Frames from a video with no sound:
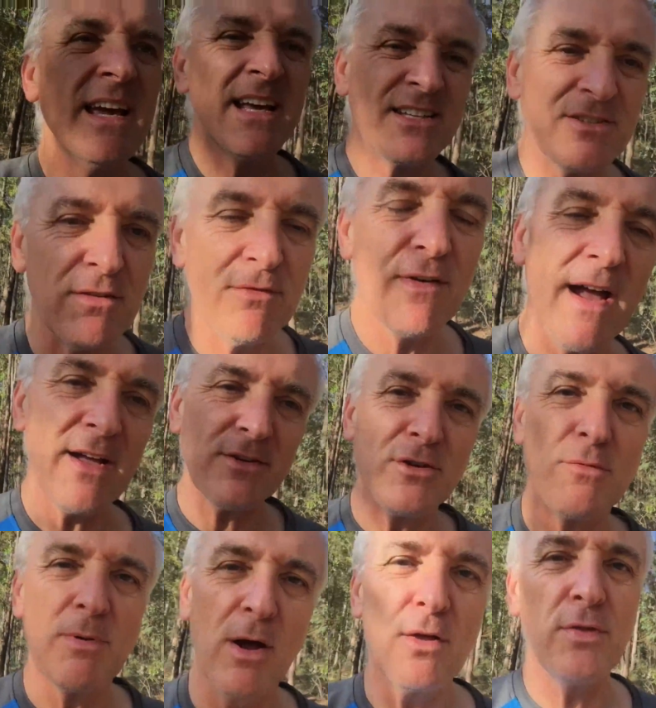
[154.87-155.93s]
It's of
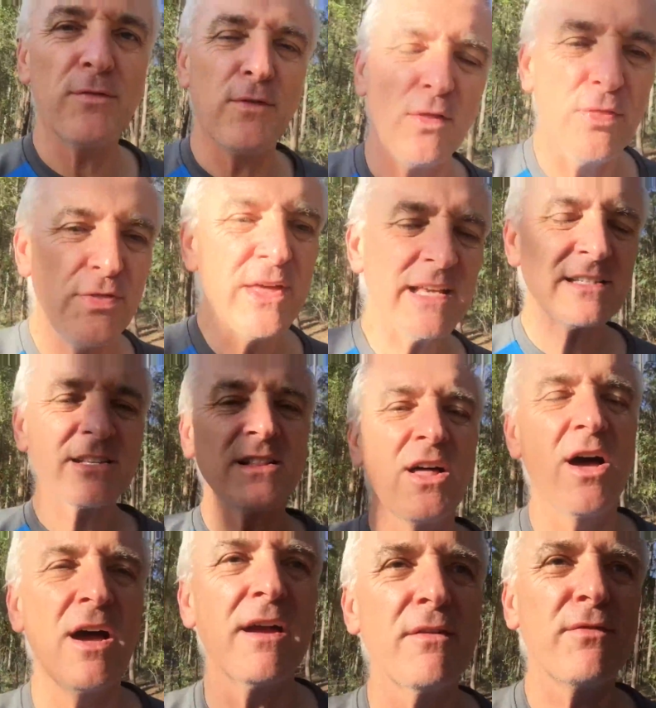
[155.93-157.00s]
value both for this
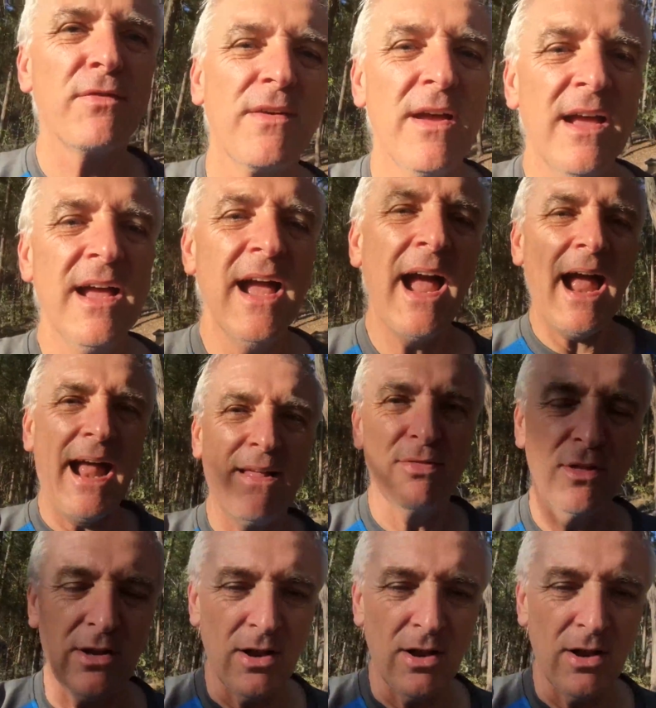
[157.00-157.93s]
life and the